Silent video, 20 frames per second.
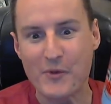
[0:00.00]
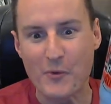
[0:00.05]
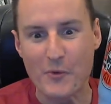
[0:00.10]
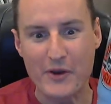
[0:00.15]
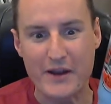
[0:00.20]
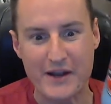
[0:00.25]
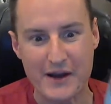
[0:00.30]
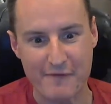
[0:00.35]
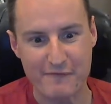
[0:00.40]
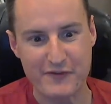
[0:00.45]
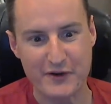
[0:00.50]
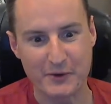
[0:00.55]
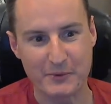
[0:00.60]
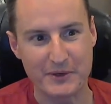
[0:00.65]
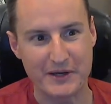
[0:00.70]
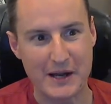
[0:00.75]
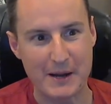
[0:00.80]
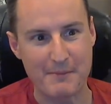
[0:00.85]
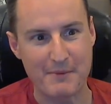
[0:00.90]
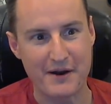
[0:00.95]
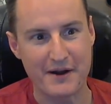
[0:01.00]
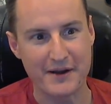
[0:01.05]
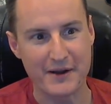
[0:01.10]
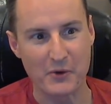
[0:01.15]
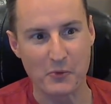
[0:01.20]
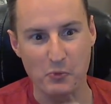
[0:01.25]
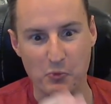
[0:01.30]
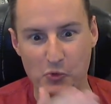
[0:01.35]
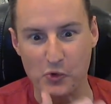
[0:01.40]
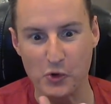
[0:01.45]
We figured we'd come on
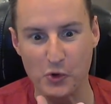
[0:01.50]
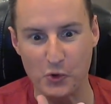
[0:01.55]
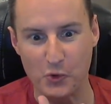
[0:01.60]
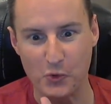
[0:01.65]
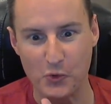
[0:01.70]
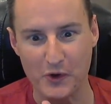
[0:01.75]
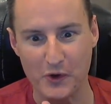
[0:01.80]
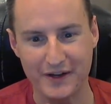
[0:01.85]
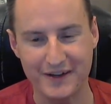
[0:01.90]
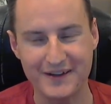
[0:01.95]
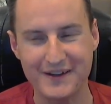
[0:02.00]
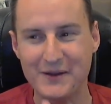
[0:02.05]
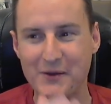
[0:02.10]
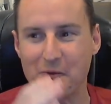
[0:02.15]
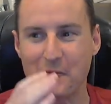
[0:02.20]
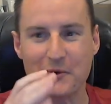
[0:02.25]
here real quick.